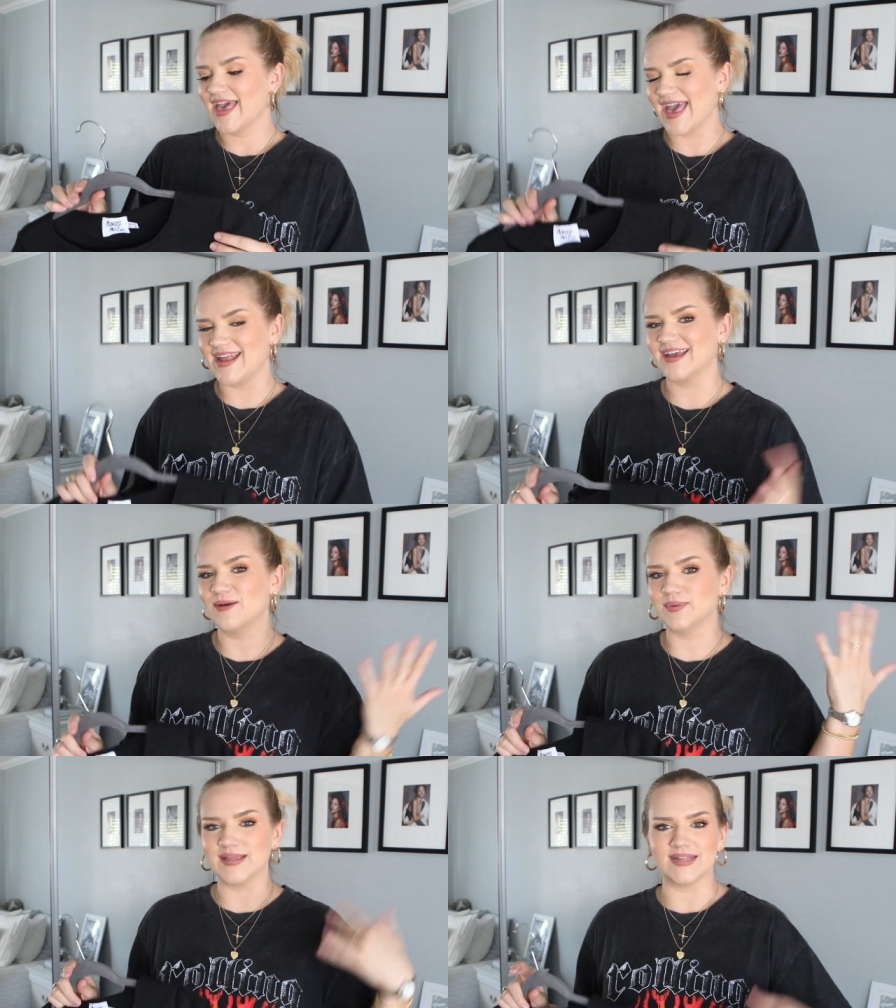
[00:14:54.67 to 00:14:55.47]
and it
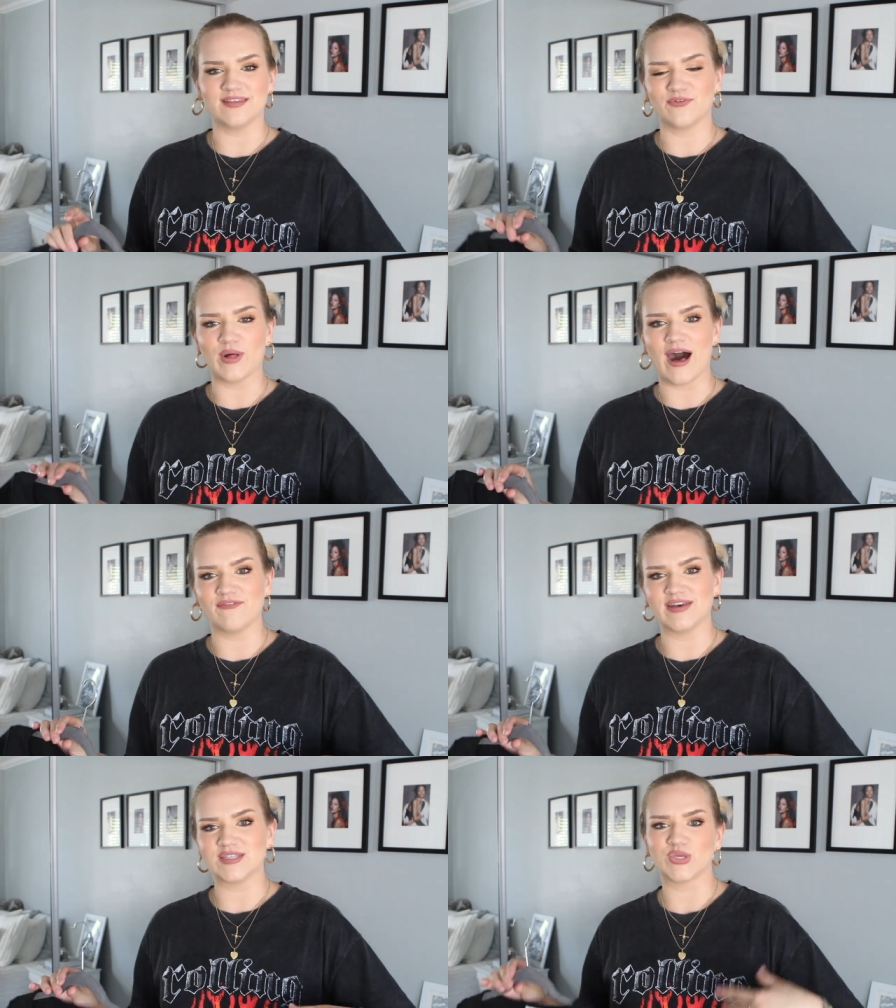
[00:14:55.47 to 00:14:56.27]
completed the full
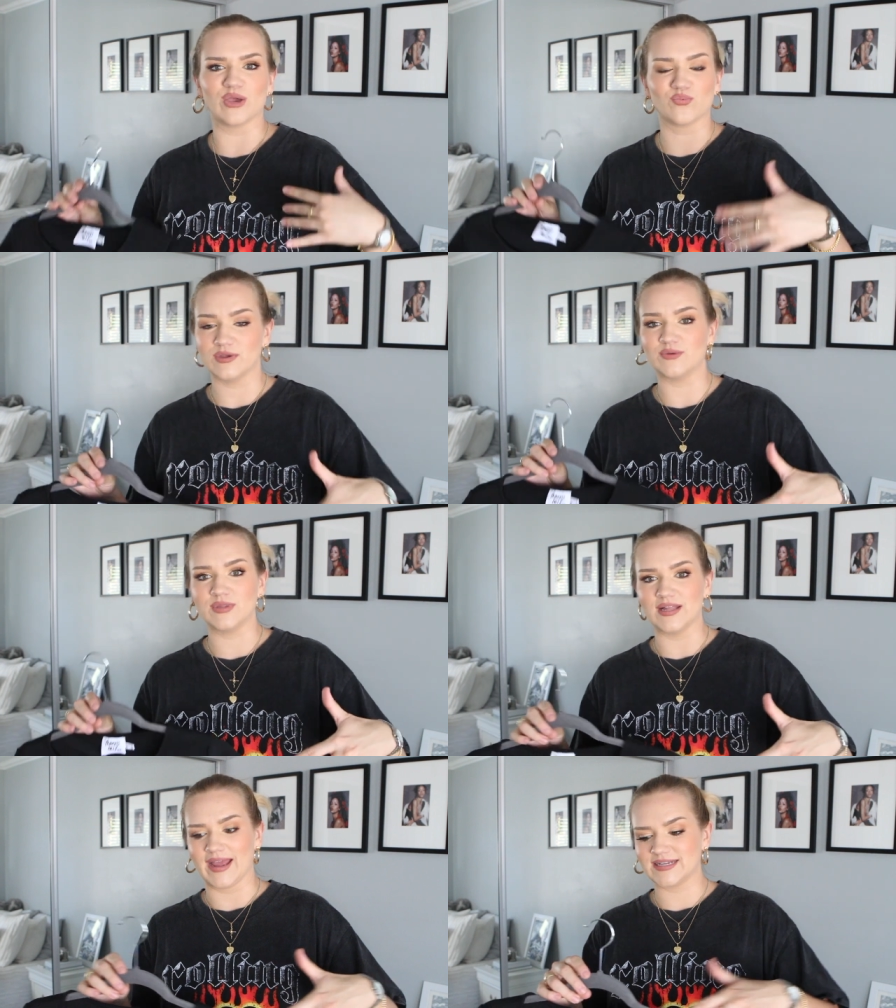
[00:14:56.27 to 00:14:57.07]
outfit. So I really,
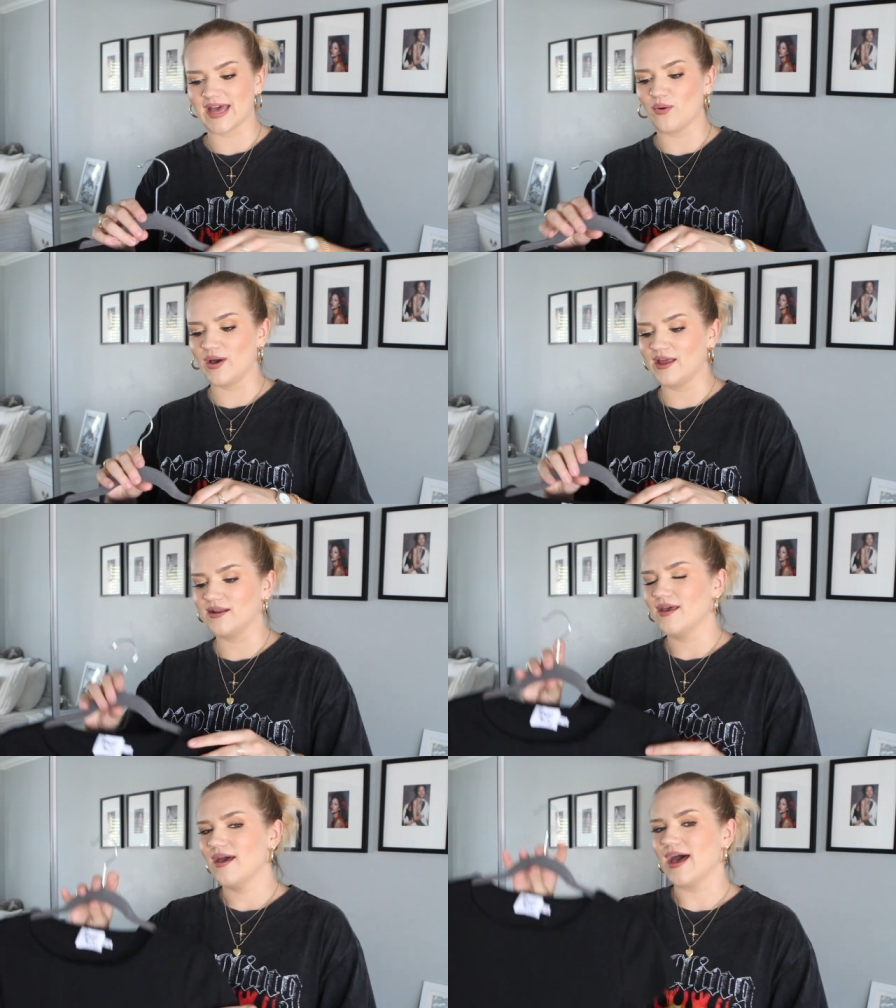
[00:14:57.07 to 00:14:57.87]
really liked that one.